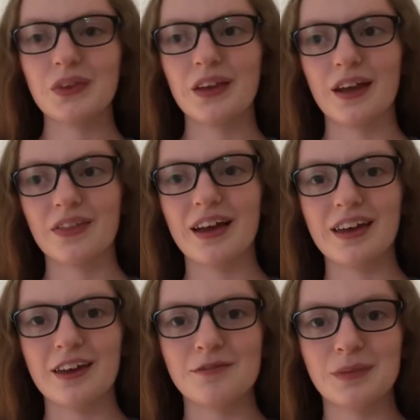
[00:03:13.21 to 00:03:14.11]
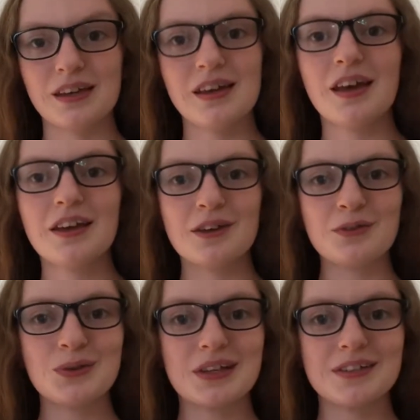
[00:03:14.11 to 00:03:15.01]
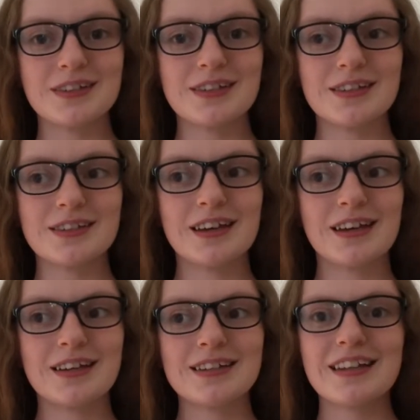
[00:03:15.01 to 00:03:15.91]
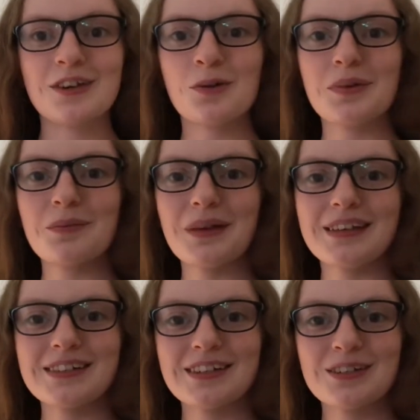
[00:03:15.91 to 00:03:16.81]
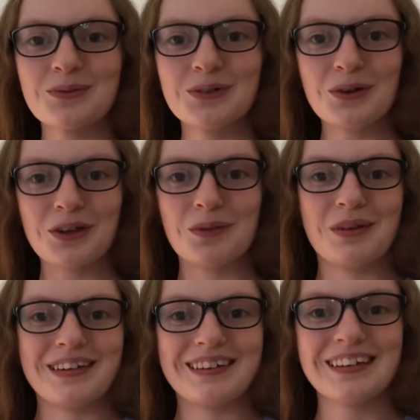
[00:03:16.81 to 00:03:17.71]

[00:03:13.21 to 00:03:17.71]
And that gave me a few sentences to then copy and paste into a document.